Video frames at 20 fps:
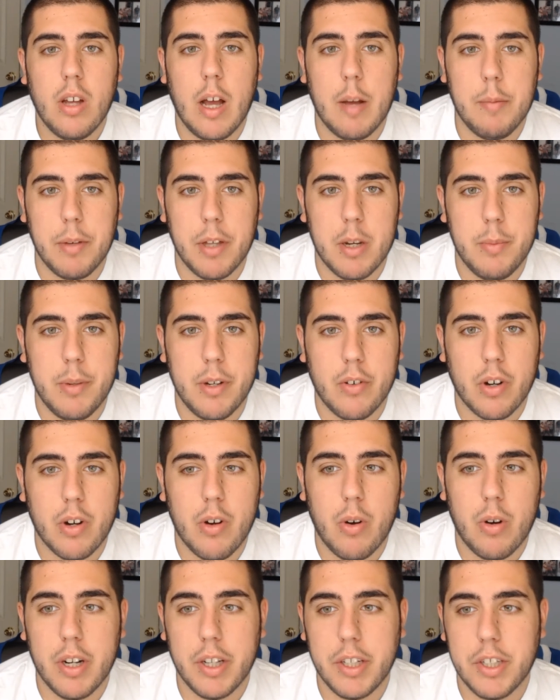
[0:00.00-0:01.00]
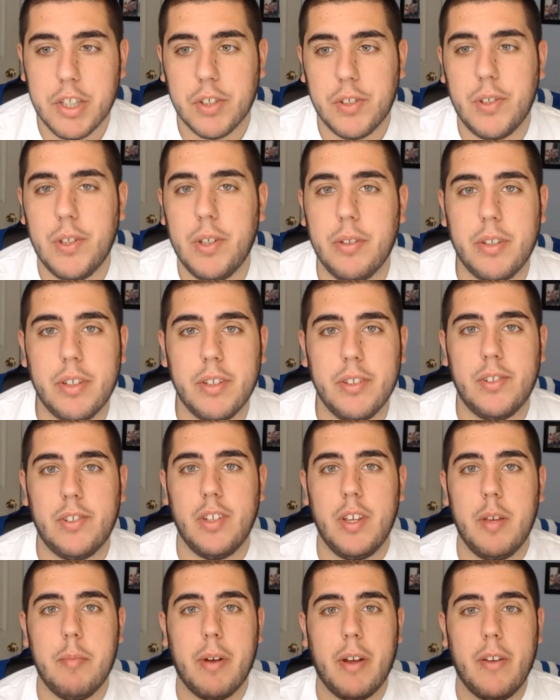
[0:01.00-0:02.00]
I'm going to be recording just so you can
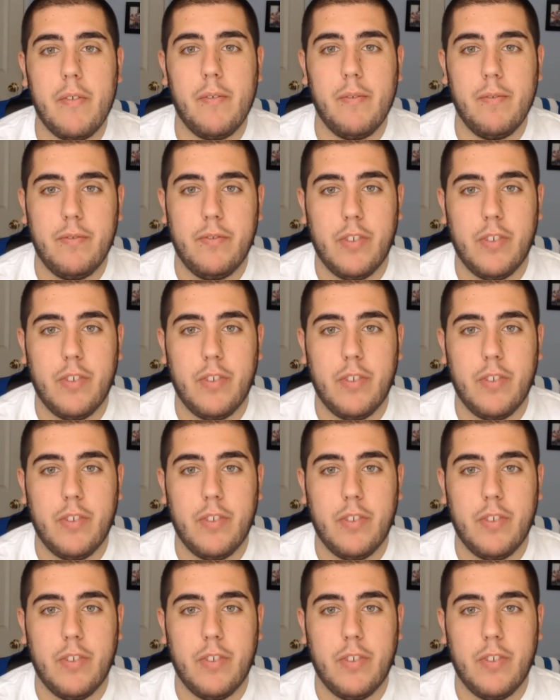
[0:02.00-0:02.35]
see my